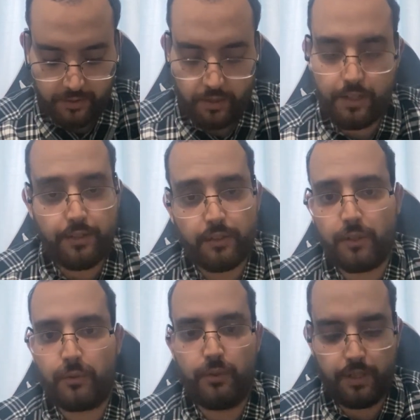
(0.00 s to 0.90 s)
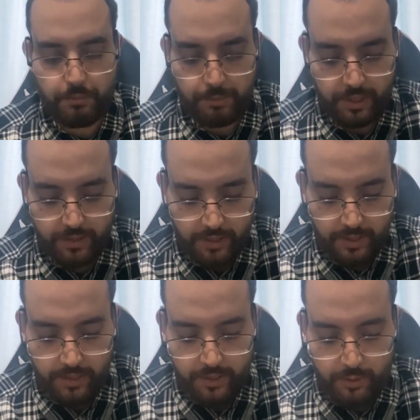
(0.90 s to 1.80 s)
architecture student maybe,
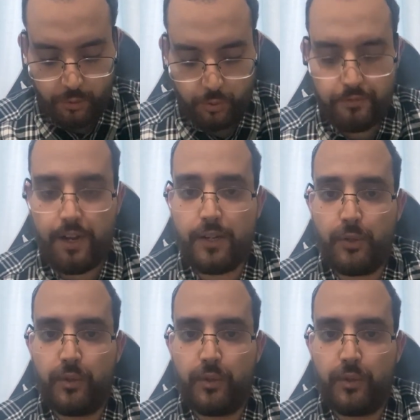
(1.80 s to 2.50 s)
who value